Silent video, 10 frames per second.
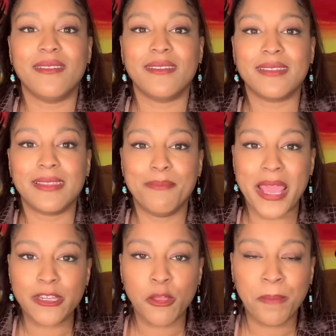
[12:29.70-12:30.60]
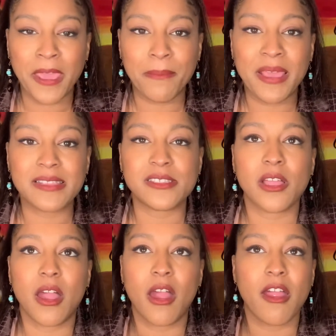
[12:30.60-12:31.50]
medical payments
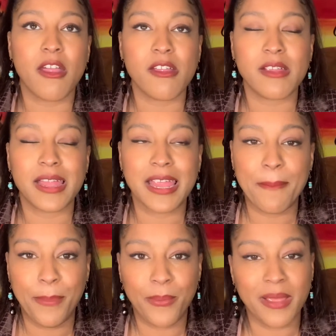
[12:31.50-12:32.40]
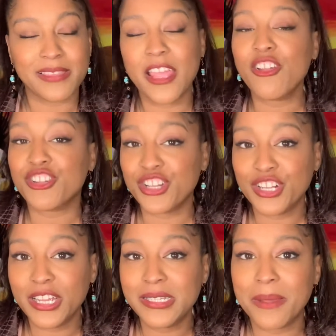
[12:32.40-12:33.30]
they're
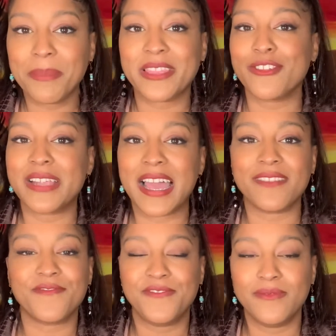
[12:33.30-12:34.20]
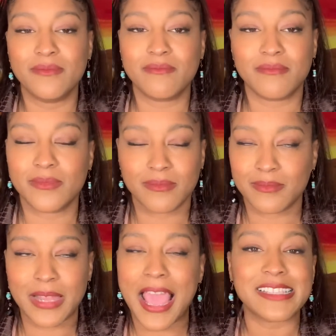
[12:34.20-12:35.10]
good, but they're not
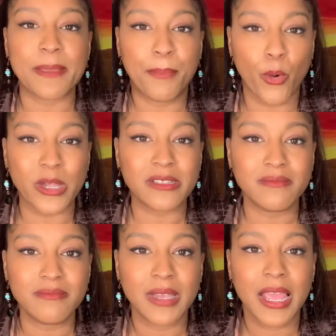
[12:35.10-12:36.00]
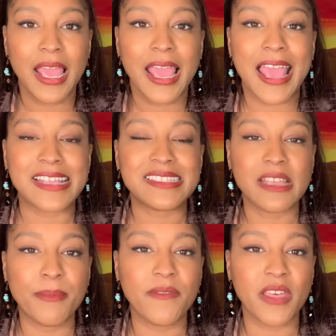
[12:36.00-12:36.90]
as important as
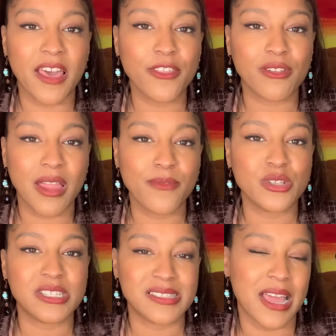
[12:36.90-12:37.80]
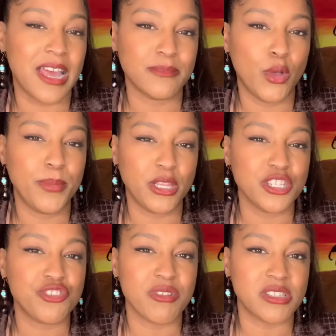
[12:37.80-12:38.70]
some of the other coverages that automobile
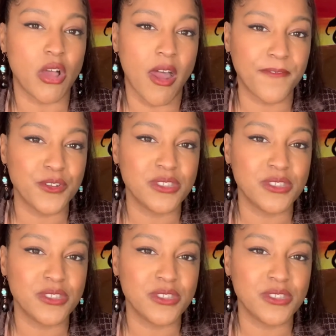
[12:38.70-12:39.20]
insurance offers.